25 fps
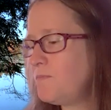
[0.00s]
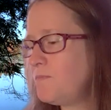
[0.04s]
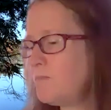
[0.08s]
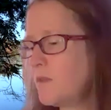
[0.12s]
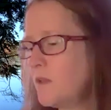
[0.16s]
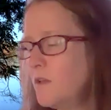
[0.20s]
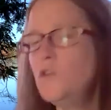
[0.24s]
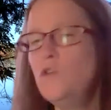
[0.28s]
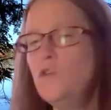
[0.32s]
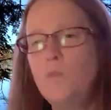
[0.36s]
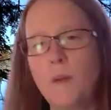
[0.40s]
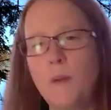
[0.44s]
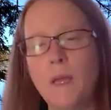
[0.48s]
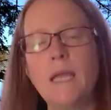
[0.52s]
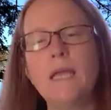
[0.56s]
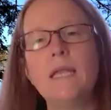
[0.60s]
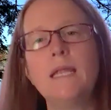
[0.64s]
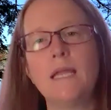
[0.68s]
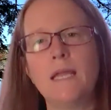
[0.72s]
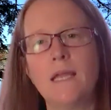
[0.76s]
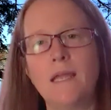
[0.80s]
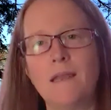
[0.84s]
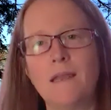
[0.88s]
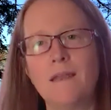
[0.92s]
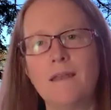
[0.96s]
You paid
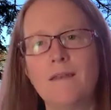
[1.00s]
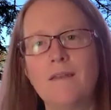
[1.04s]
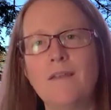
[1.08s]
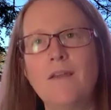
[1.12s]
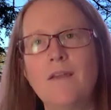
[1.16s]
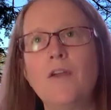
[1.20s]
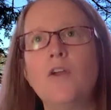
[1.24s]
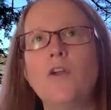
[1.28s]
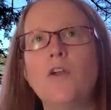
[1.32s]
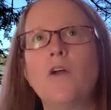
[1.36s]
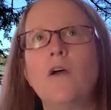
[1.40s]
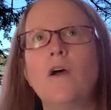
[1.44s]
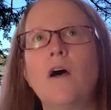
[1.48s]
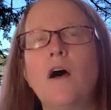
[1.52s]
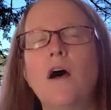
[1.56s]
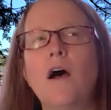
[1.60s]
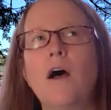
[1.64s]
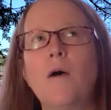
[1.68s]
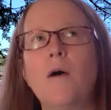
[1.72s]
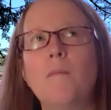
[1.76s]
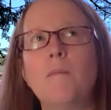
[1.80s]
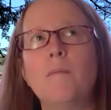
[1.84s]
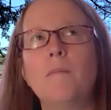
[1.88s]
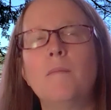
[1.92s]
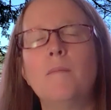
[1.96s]
in,
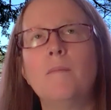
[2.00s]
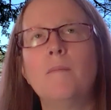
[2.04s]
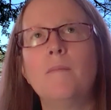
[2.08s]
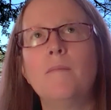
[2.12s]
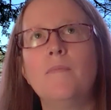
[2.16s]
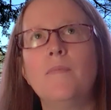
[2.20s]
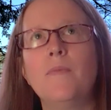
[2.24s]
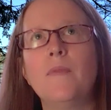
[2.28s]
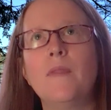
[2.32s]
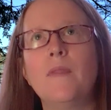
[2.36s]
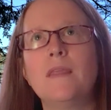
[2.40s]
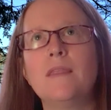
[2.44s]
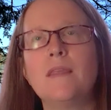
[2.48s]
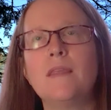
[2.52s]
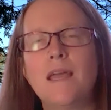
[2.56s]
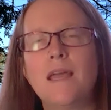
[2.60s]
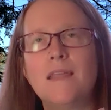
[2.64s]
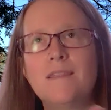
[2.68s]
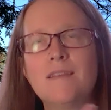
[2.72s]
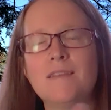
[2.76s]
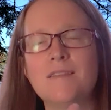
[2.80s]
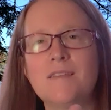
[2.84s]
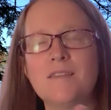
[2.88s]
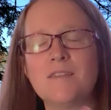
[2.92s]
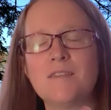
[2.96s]
and
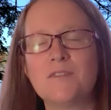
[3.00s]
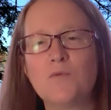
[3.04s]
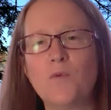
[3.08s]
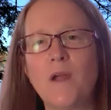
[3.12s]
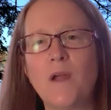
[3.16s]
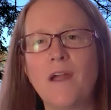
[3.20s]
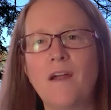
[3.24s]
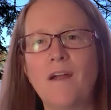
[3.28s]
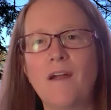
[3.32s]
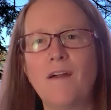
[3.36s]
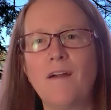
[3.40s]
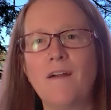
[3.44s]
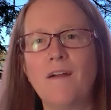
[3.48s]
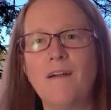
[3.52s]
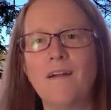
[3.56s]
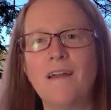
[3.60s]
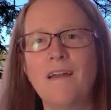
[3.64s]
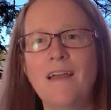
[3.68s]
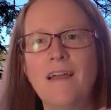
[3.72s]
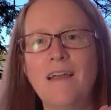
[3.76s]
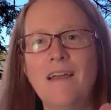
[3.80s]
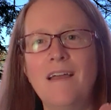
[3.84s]
this is where